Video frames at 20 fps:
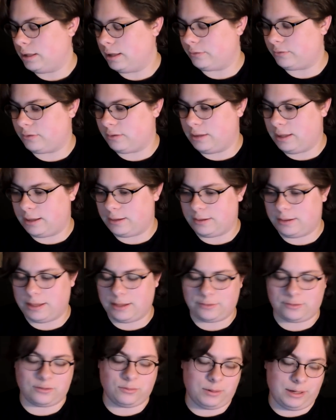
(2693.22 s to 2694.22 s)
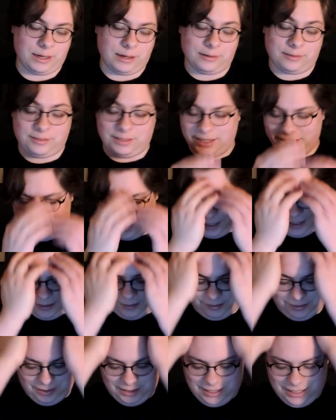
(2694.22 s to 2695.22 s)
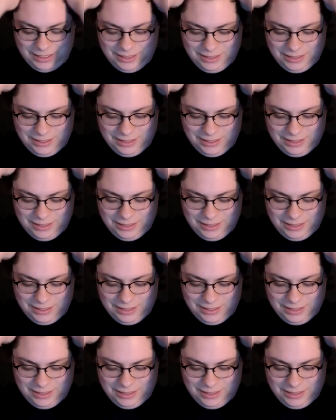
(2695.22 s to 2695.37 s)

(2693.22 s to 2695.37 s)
that that that's the way I see it. I guess